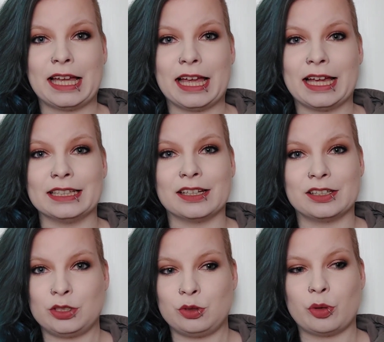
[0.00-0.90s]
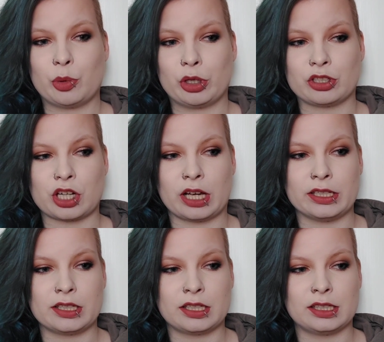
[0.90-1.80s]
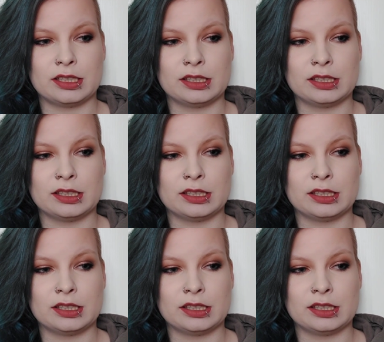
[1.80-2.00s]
and I do apologize.